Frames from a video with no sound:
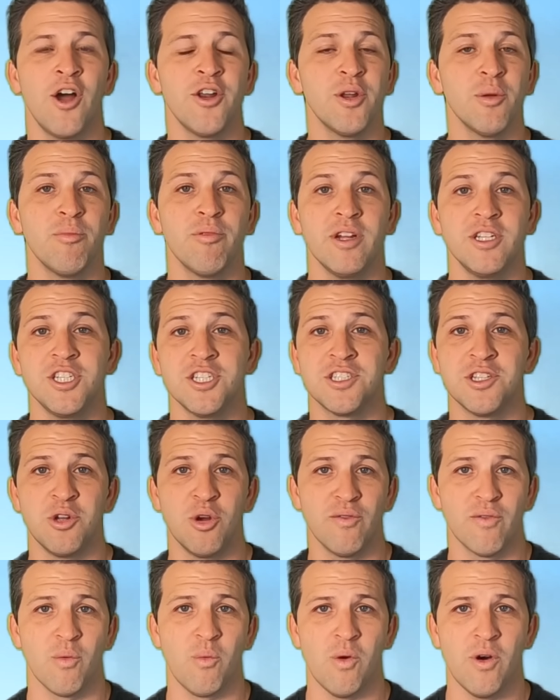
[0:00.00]
under bridges, and
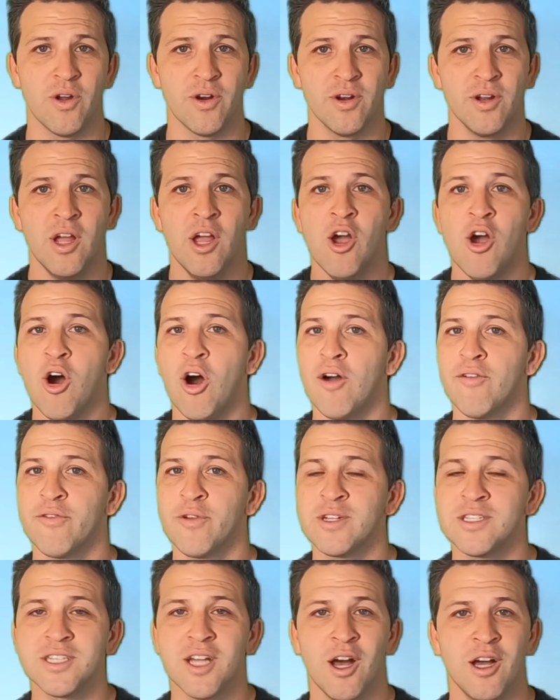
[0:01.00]
over water,
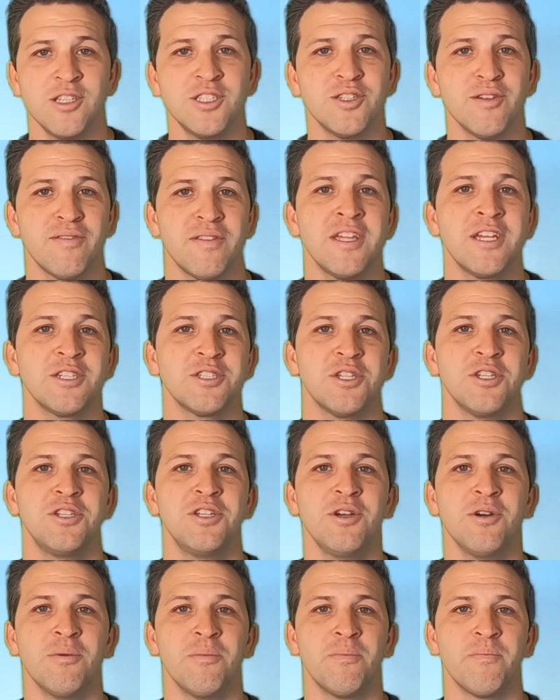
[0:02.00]
offering tons of things to
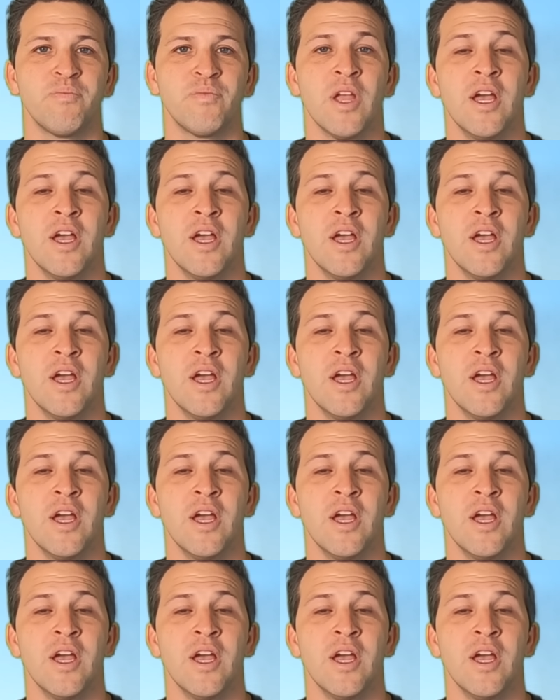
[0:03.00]
do.